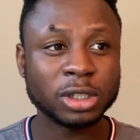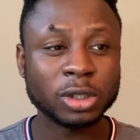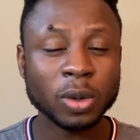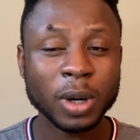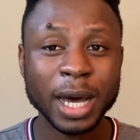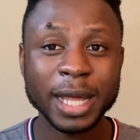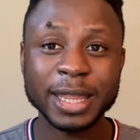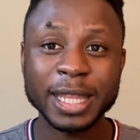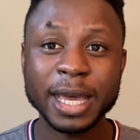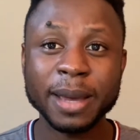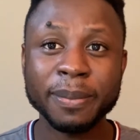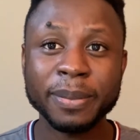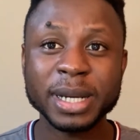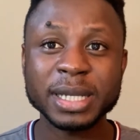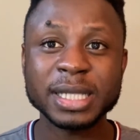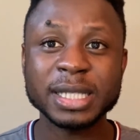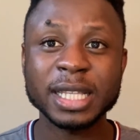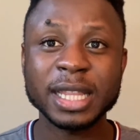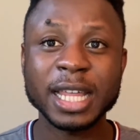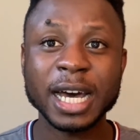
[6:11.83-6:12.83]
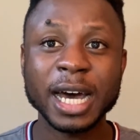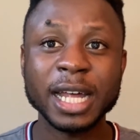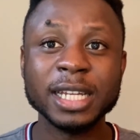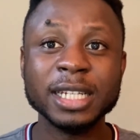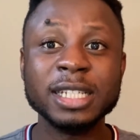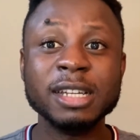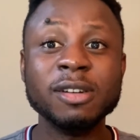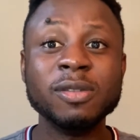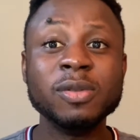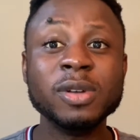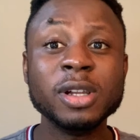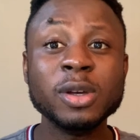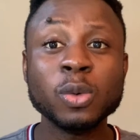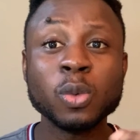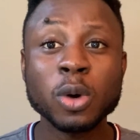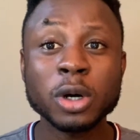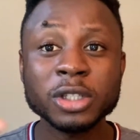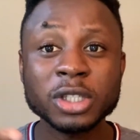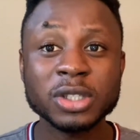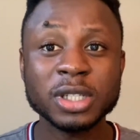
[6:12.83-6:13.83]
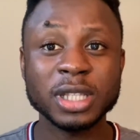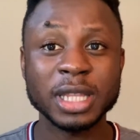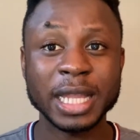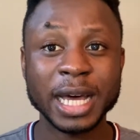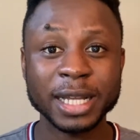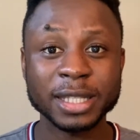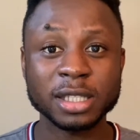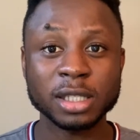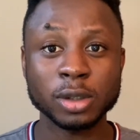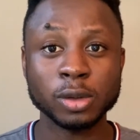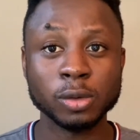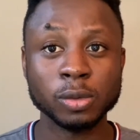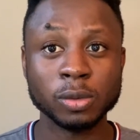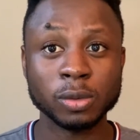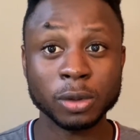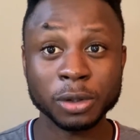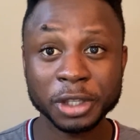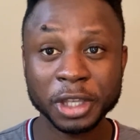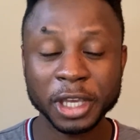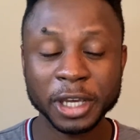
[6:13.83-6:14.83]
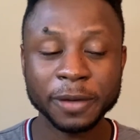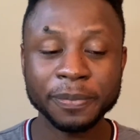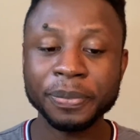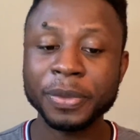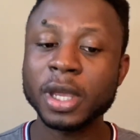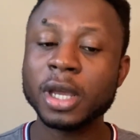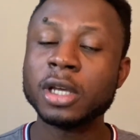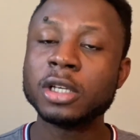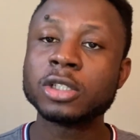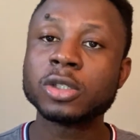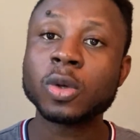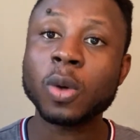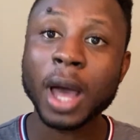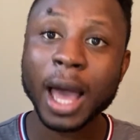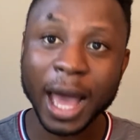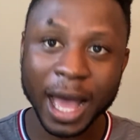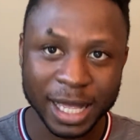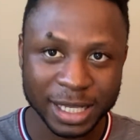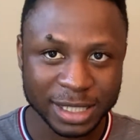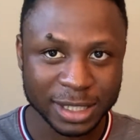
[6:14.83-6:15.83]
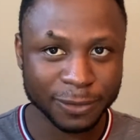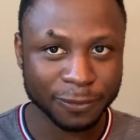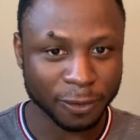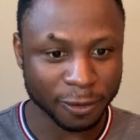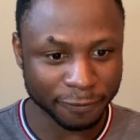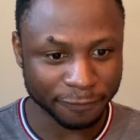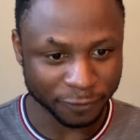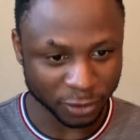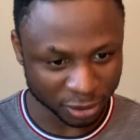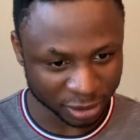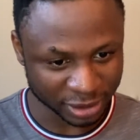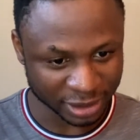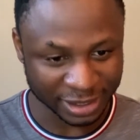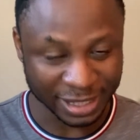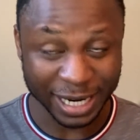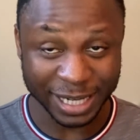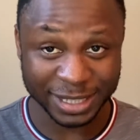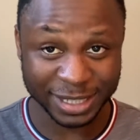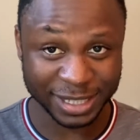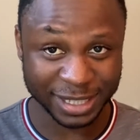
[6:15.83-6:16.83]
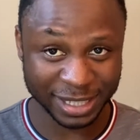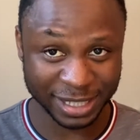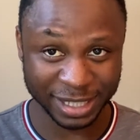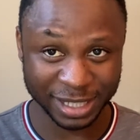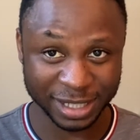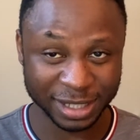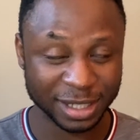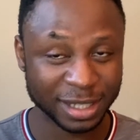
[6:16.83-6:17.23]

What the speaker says: at the embassy that they really want you in that school, okay? So ask for funding, that's key.